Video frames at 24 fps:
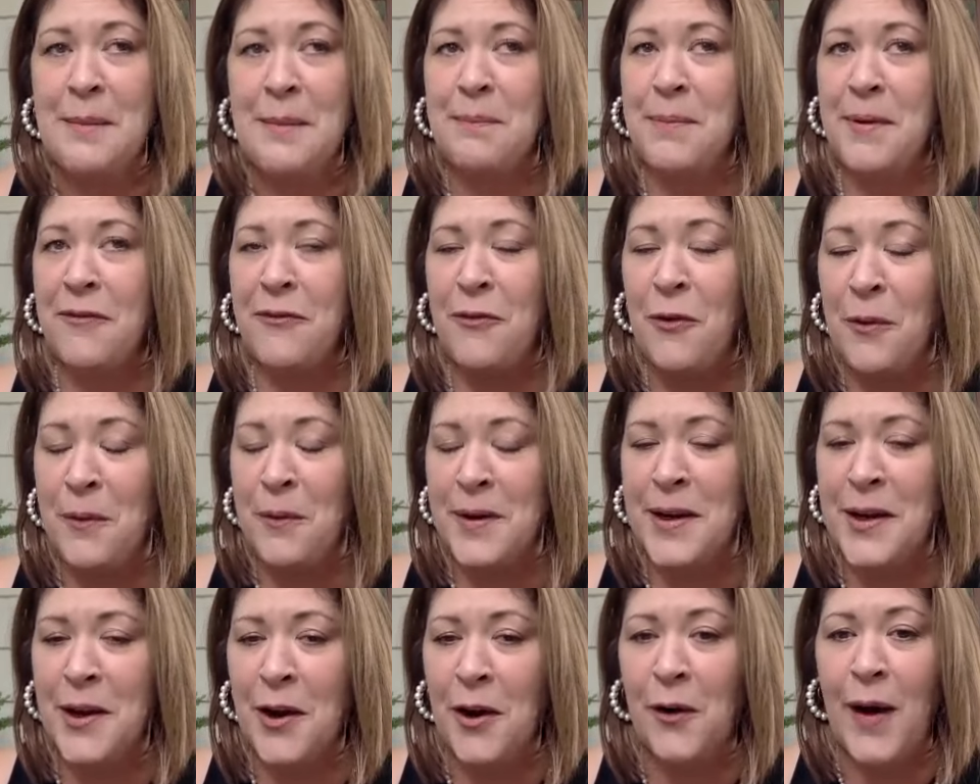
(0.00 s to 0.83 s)
Before
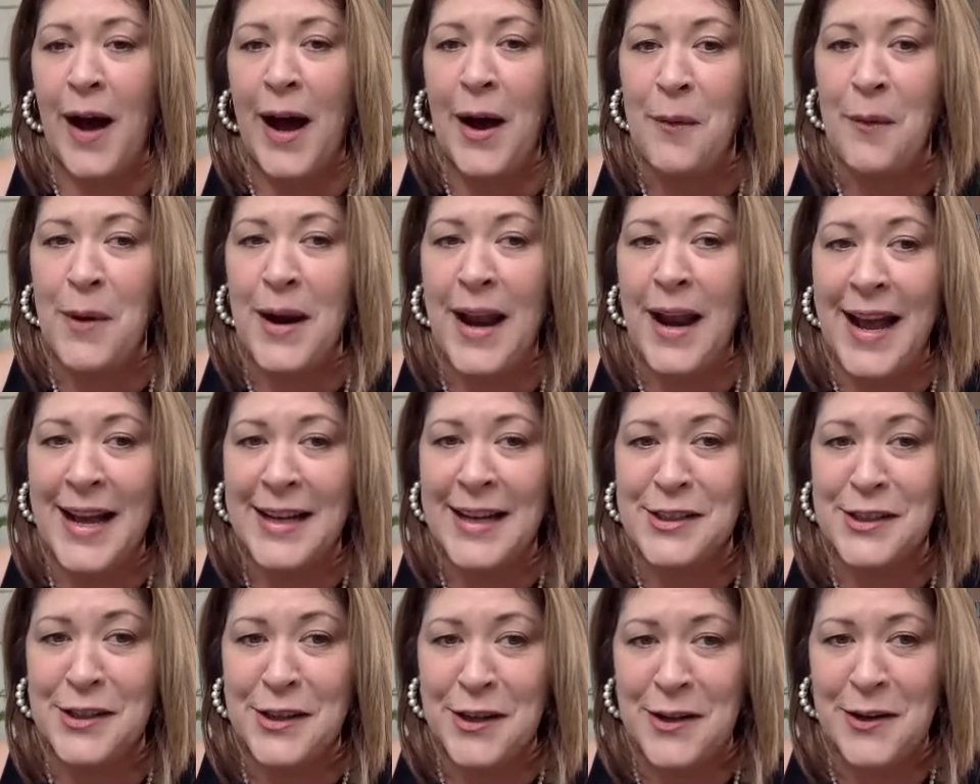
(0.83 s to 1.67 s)
we go, I want to
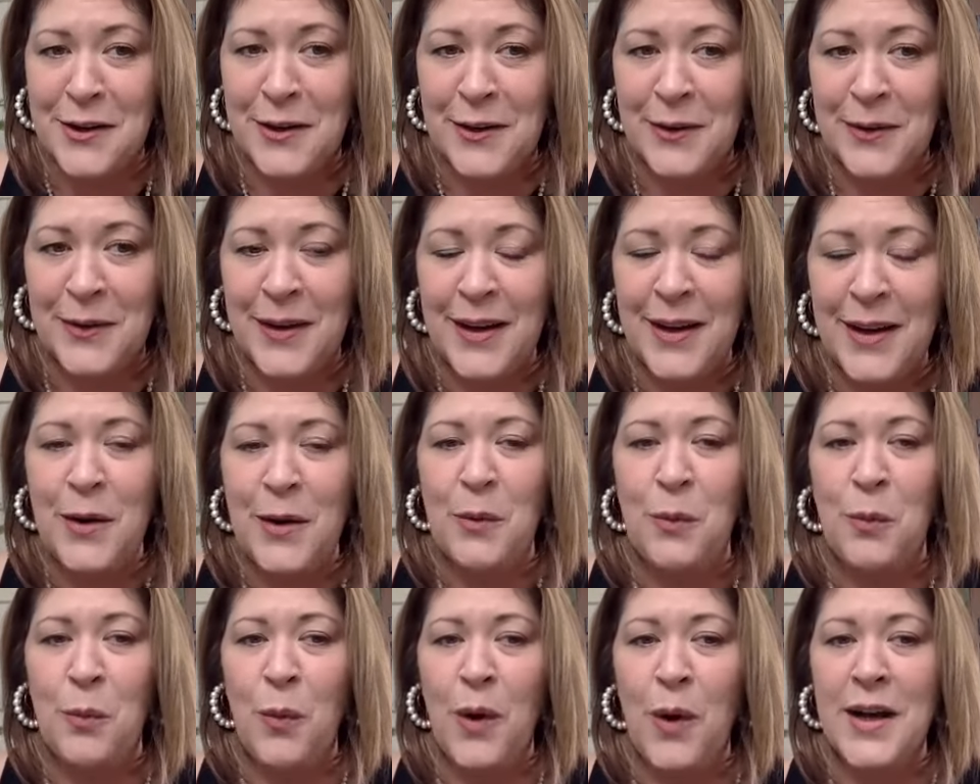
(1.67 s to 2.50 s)
ask you,
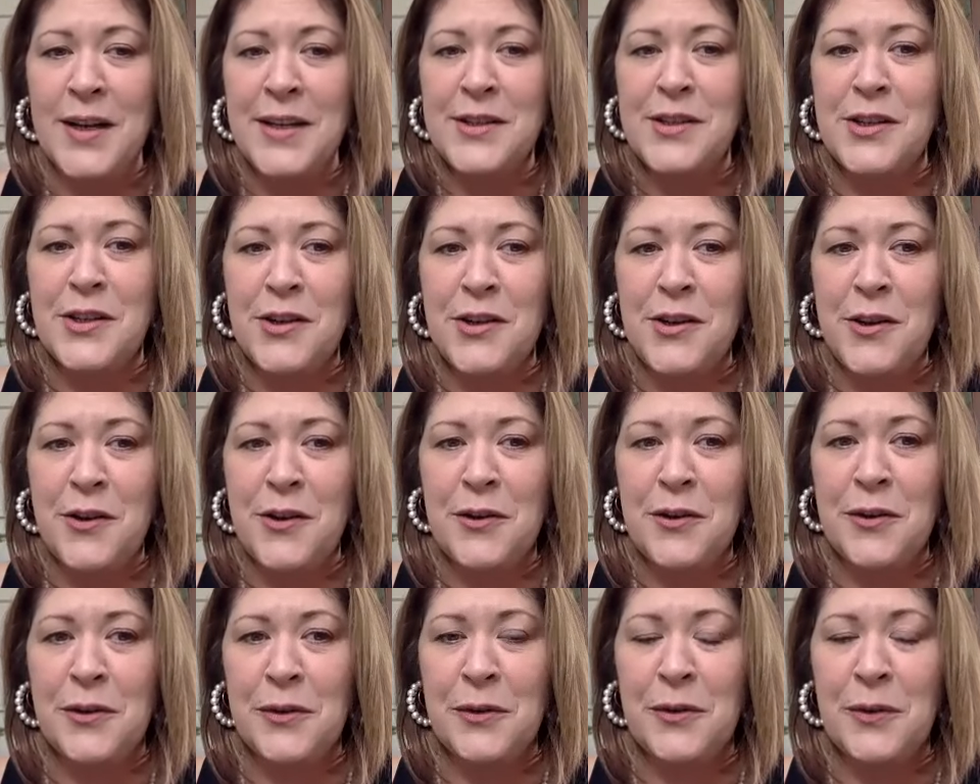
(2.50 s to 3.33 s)
what do
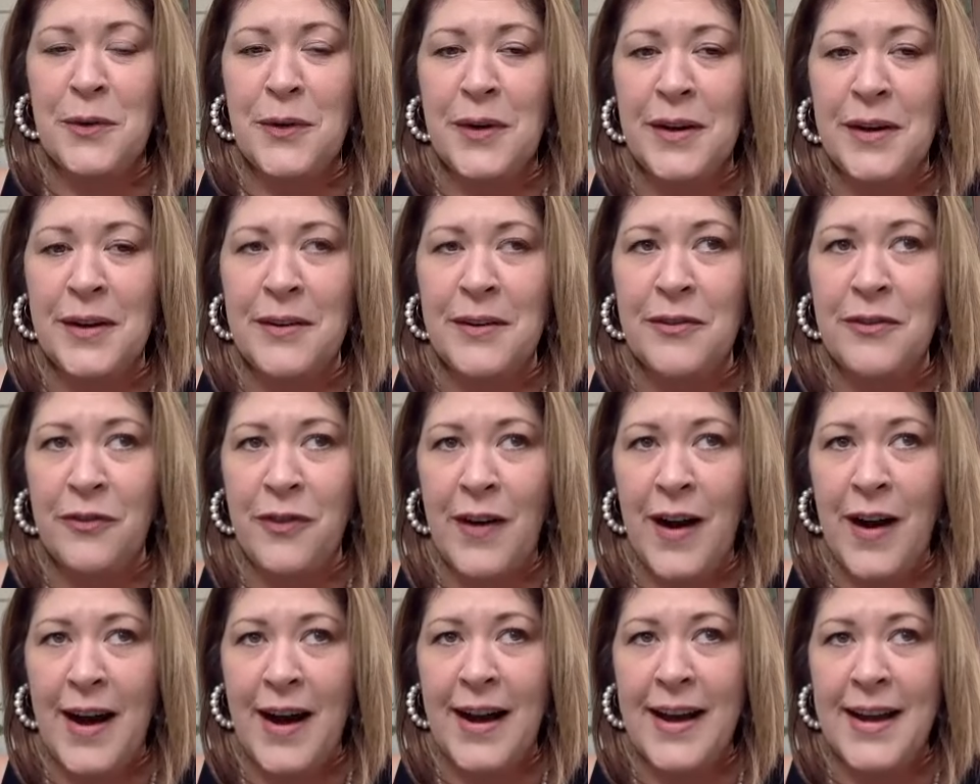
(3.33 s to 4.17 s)
you
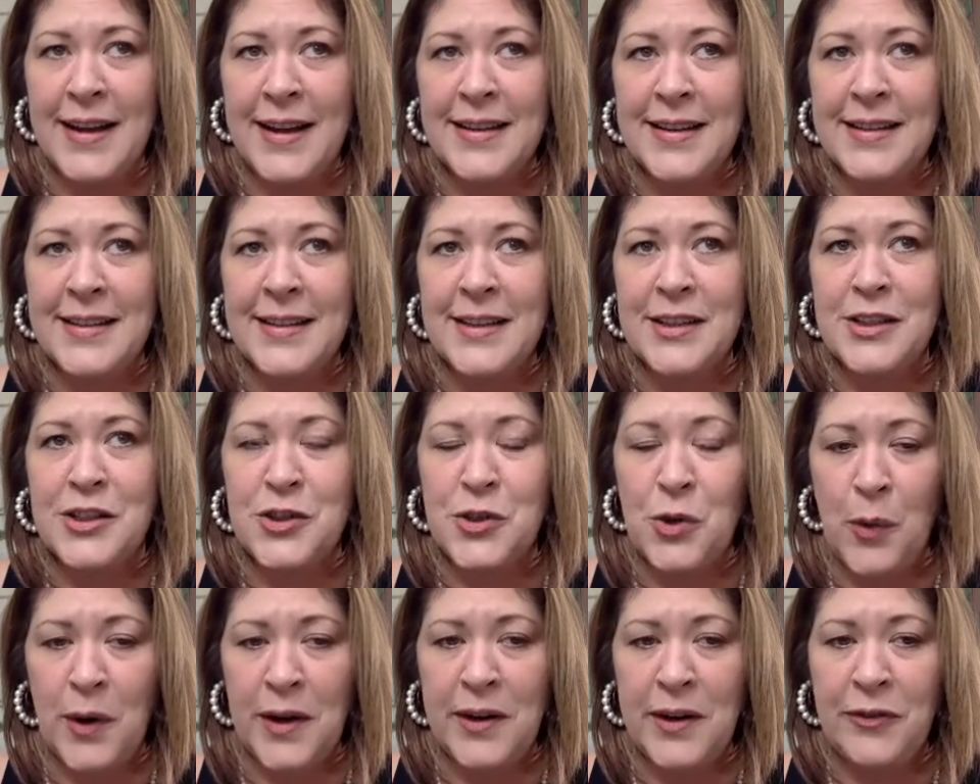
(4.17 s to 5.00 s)
find
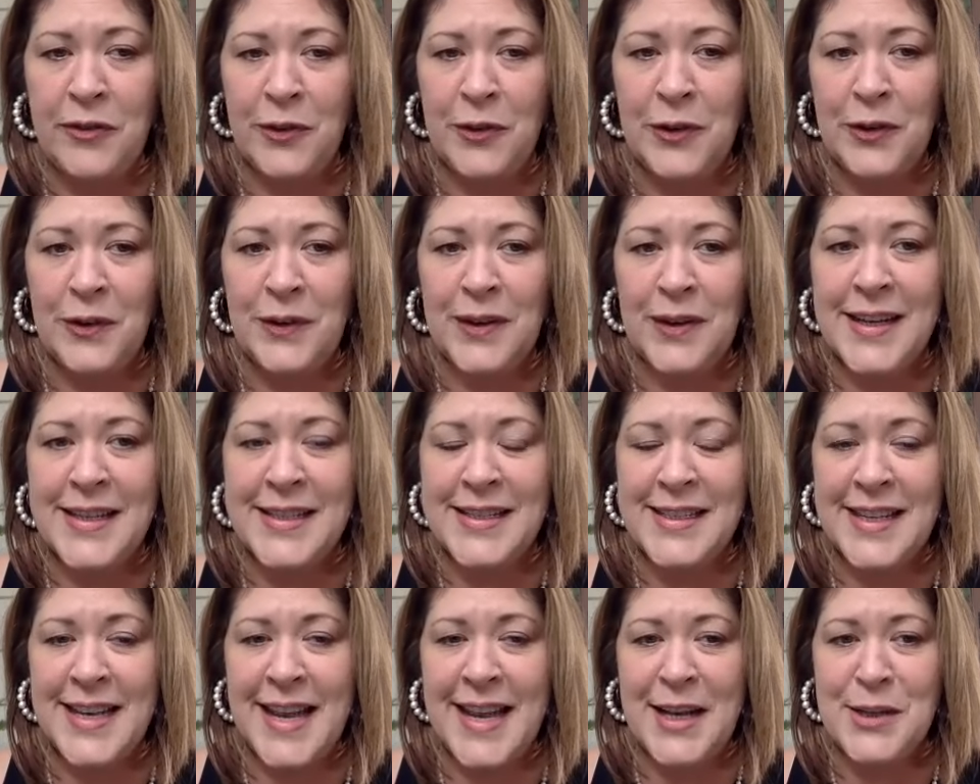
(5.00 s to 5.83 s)
joyful in
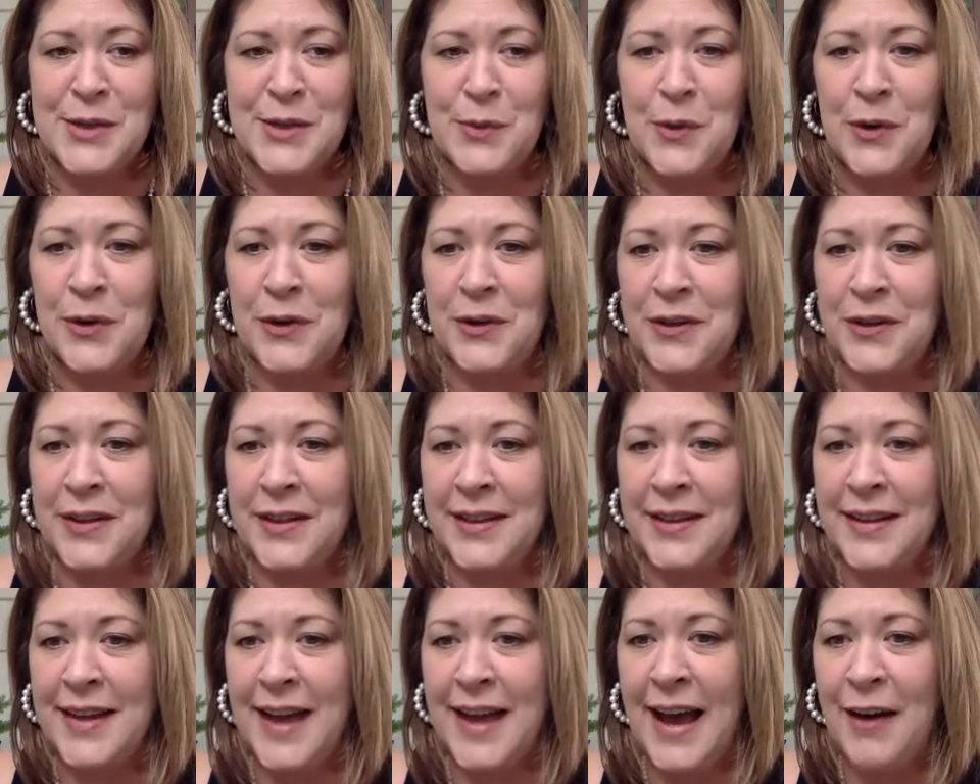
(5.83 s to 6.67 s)
today's world?
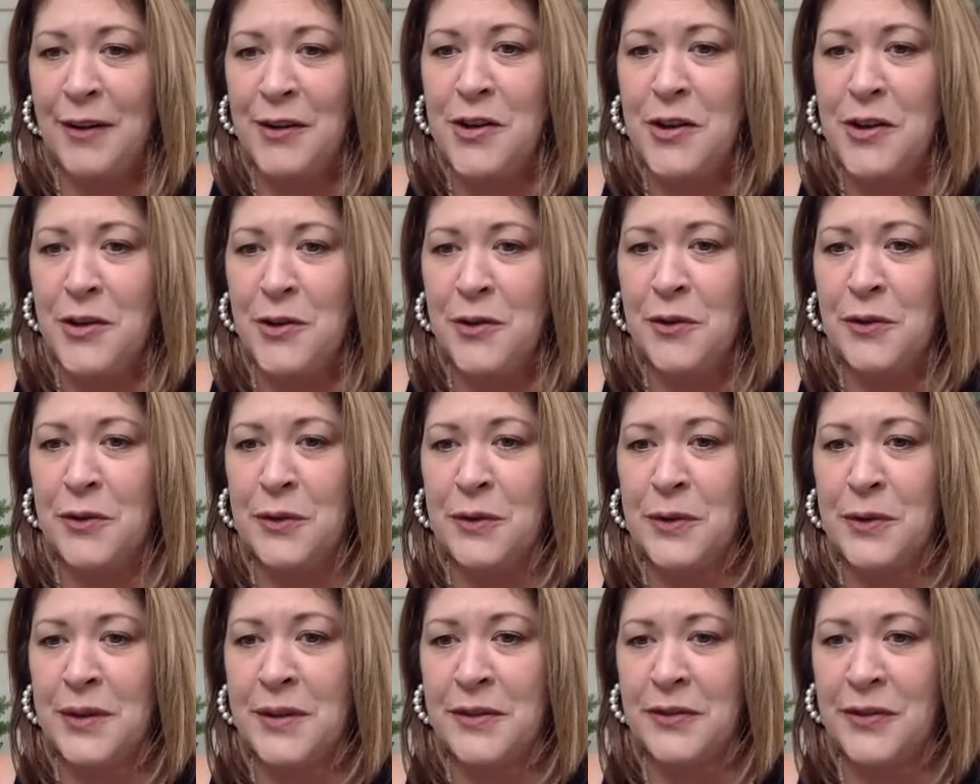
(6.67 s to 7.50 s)
How do
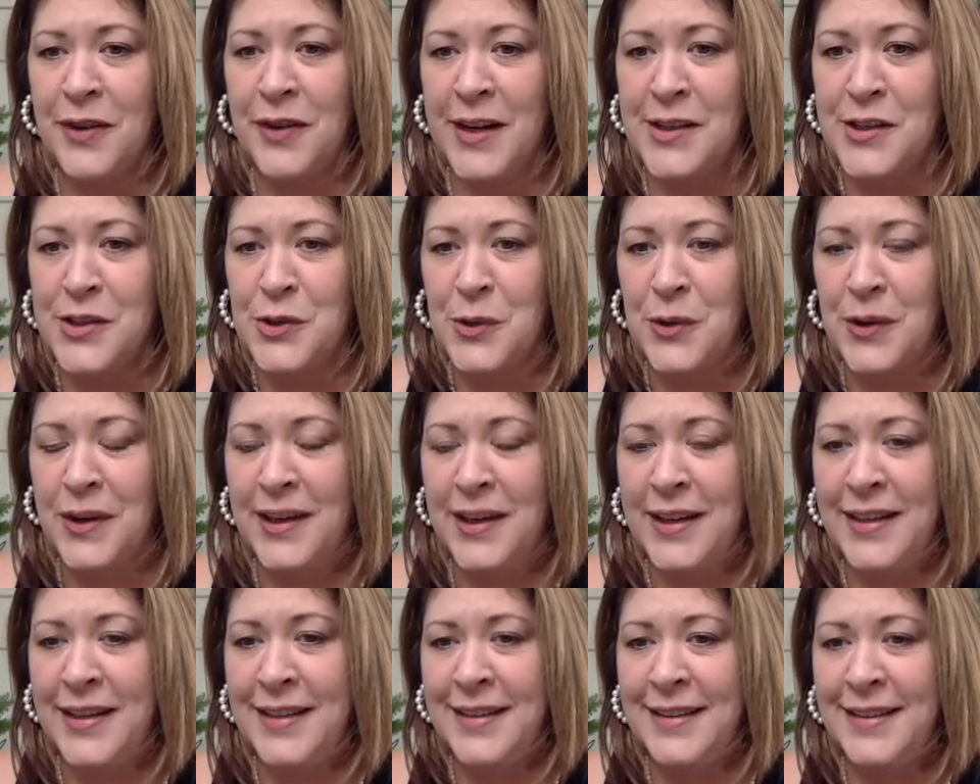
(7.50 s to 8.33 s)
you find
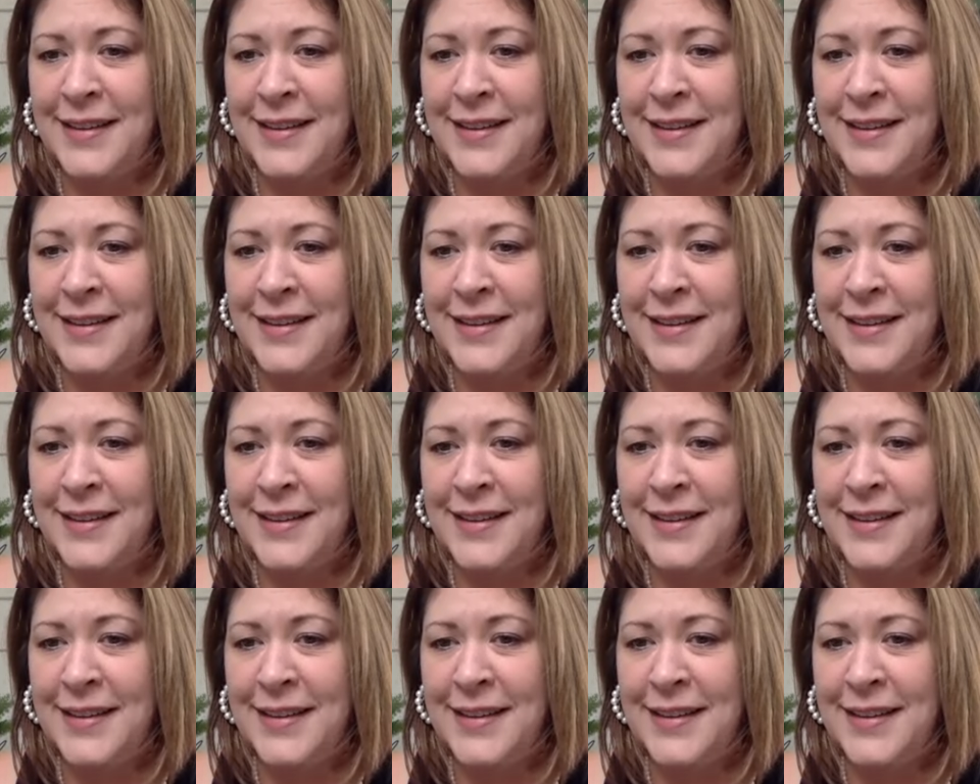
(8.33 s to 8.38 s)
joy?